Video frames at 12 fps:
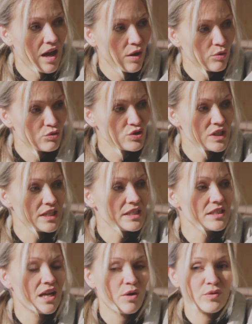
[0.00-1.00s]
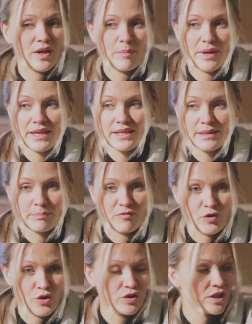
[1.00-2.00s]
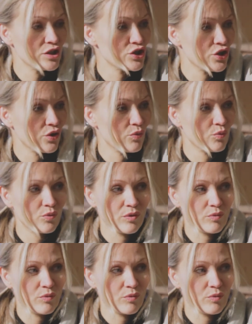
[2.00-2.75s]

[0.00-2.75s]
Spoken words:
houses, how they make furniture,